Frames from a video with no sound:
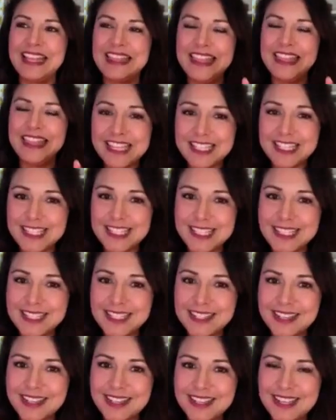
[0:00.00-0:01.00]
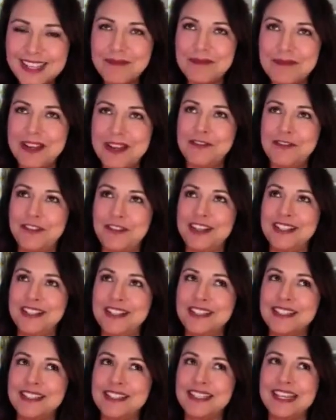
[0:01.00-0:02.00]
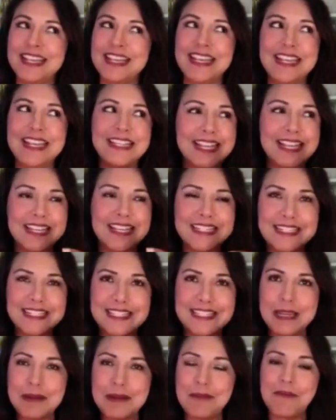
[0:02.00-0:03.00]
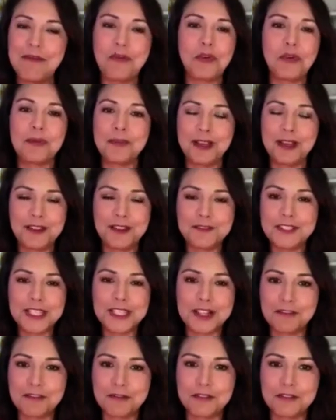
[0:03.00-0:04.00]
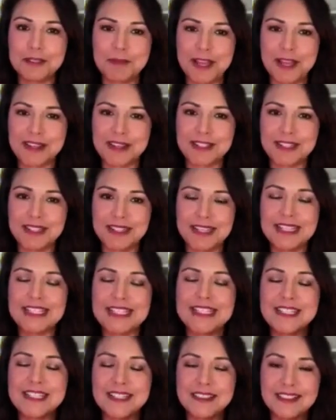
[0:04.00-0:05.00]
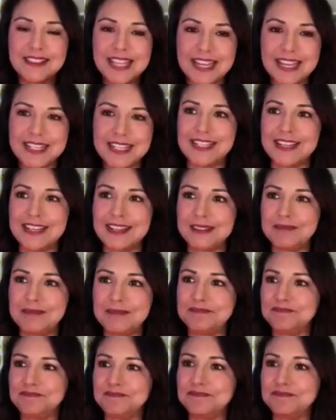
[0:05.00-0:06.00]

This, my friends, is a deep form of self-respect, selecting.